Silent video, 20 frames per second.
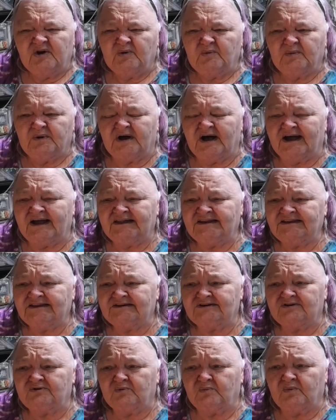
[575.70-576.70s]
Well, I
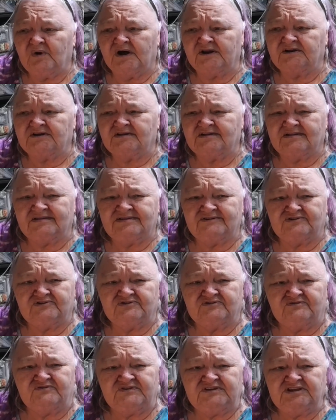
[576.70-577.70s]
didn't want to.
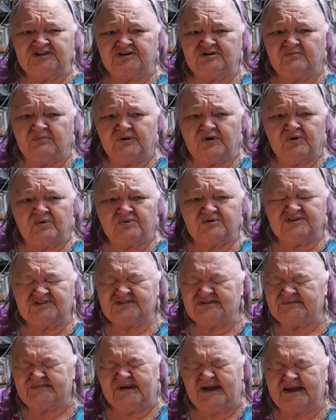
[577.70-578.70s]
There's Venmo or
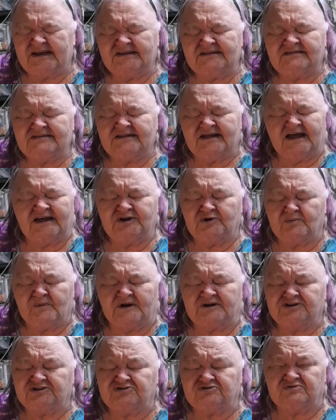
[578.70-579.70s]
something. I don't
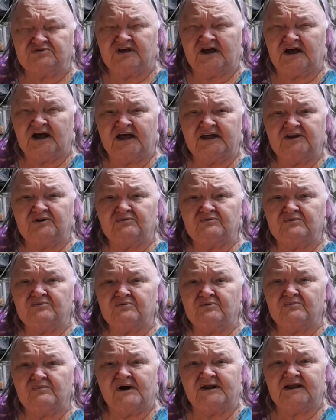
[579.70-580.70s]
want to do that. I don't
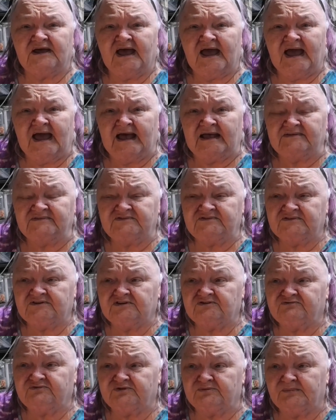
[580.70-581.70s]
want to ask
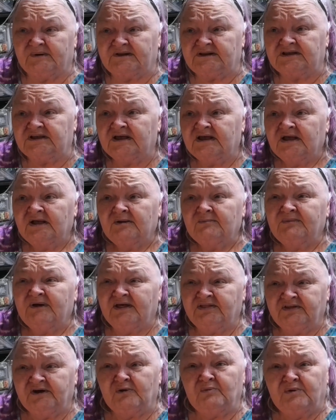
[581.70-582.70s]
for money. But
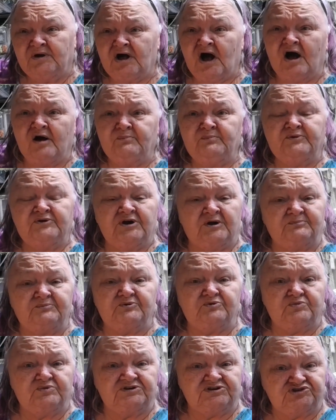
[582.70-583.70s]
I thought, well, I'll put up a
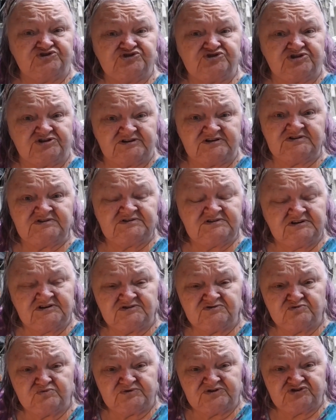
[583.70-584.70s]
wish list
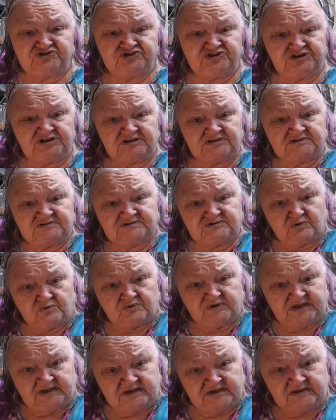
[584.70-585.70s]
because wishing is
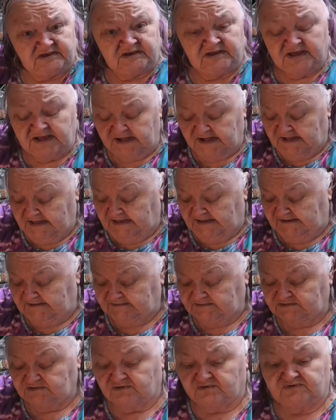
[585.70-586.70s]
okay.
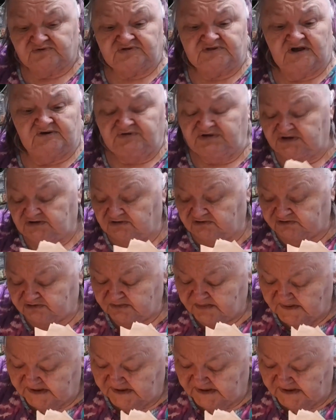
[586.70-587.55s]
And so now here's